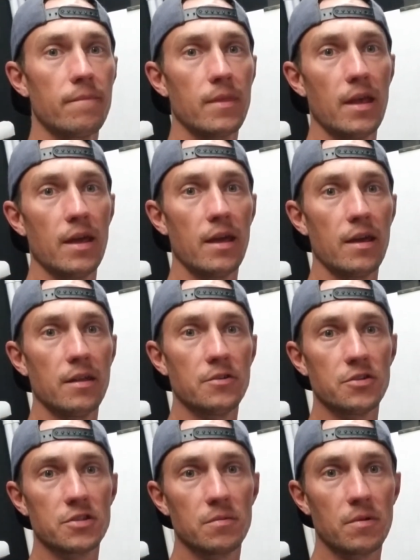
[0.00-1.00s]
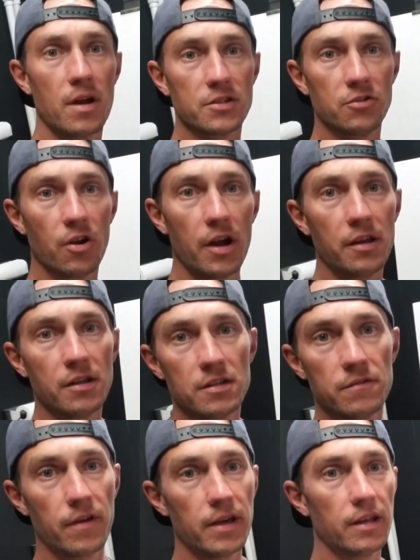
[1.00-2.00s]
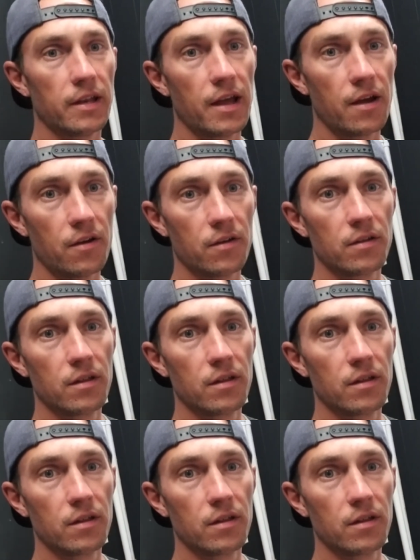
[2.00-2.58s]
and just some nice gradients fading out.